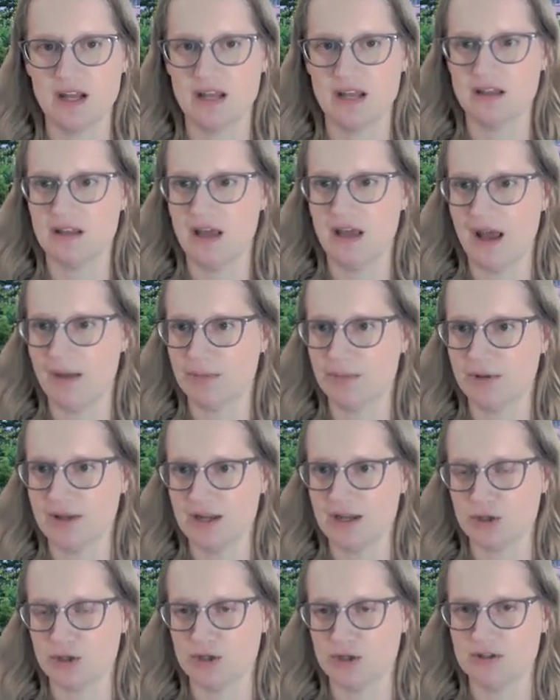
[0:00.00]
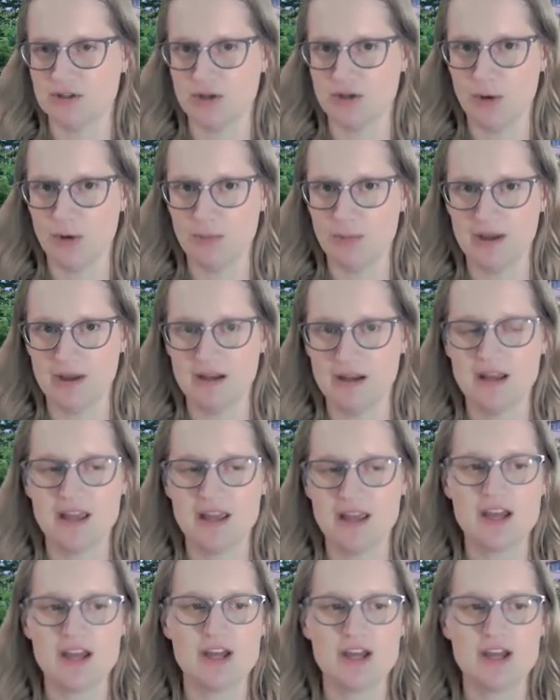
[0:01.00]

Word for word: and the application is open,